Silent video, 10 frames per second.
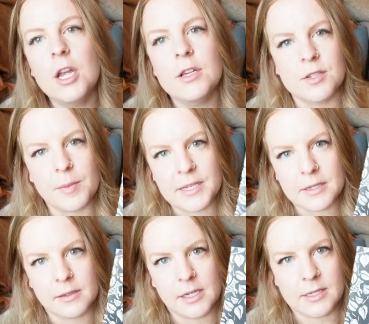So
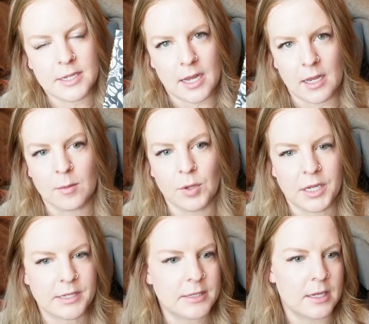basically it's taking
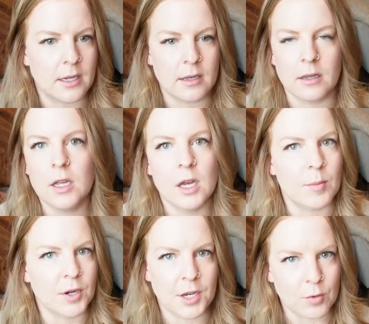place in a
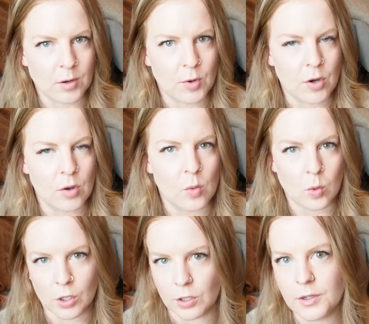pretty normal
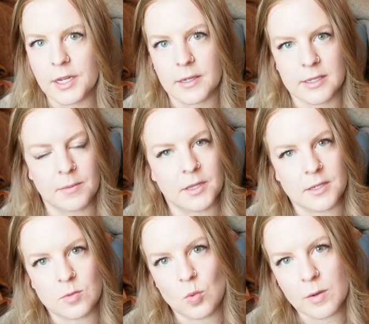world, except that
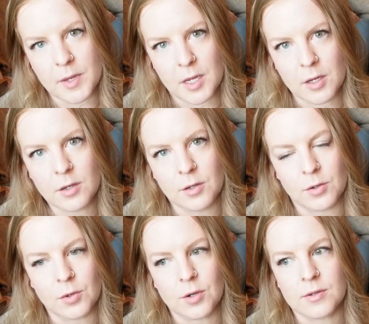this woman
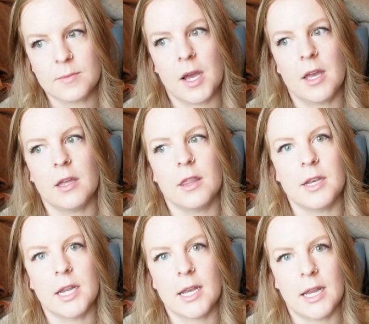who goes by the
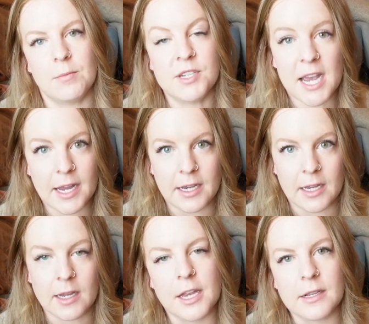nickname
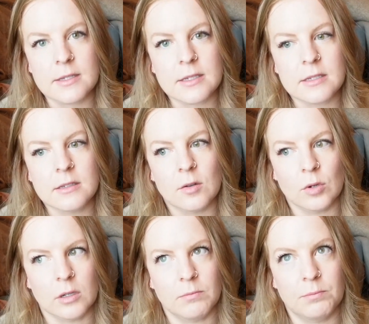Tiny thinks
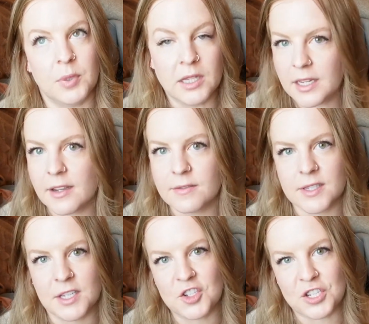or believes
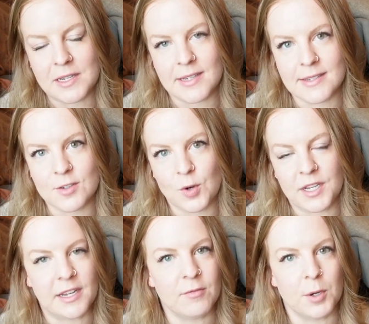that she's going
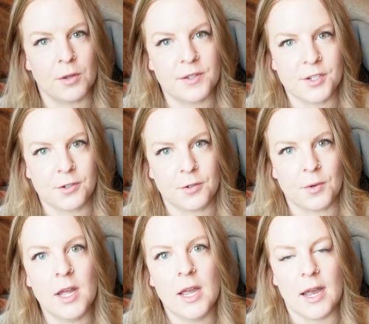to give birth
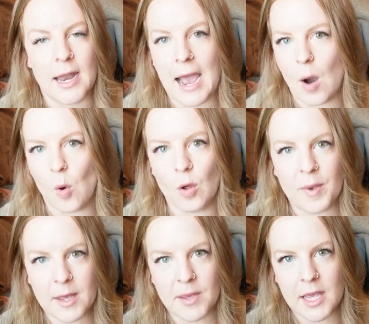to an owl
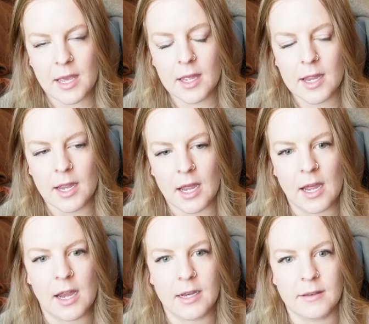baby,
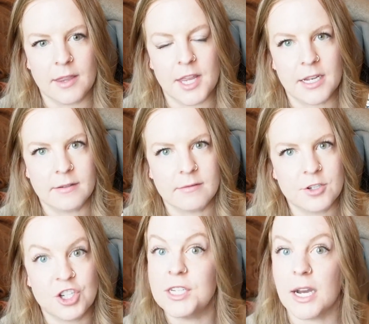and then
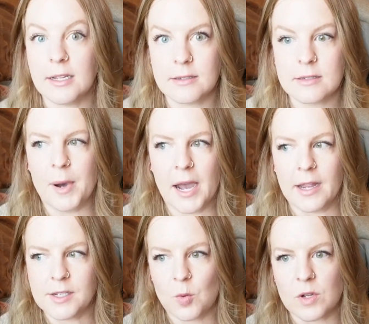she does.
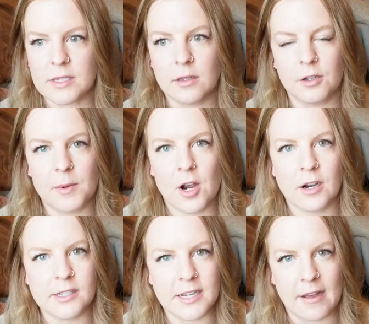But what's a little bit
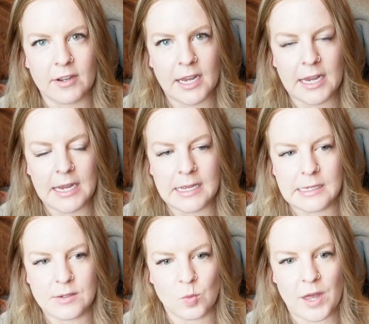hard to navigate
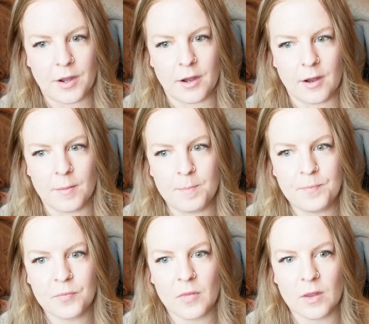is whether
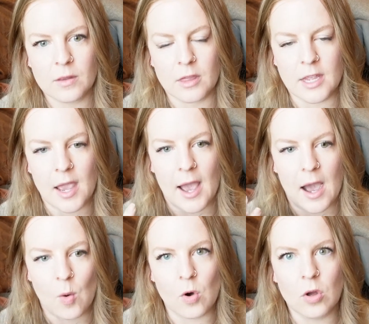the
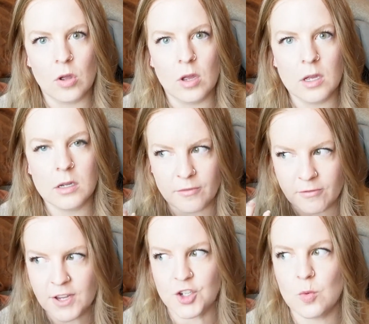owl
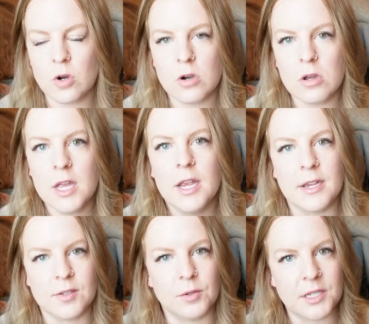visual
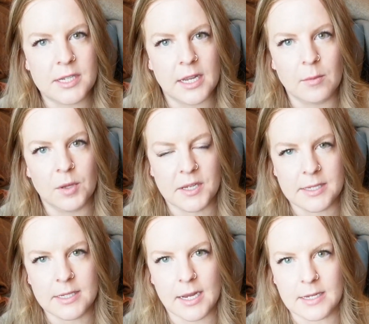is only taking place
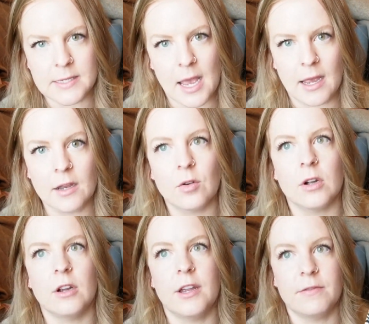in Tiny's head
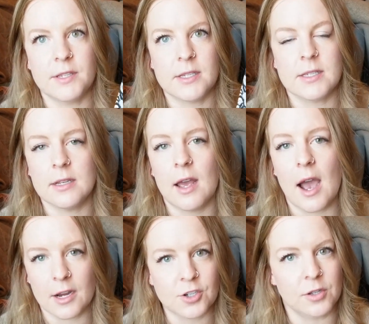or if this is
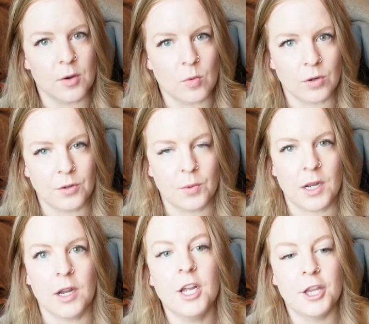actually a world
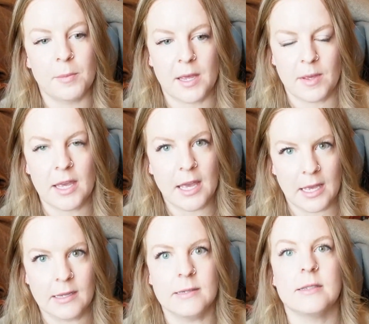where the baby
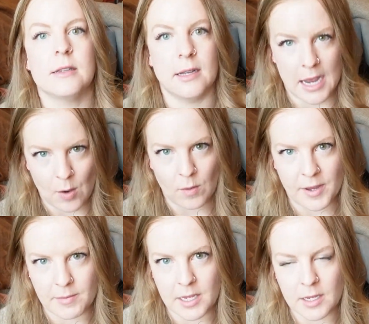is an owl
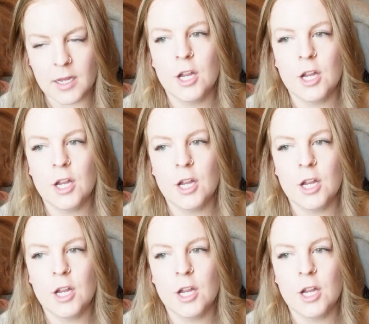baby.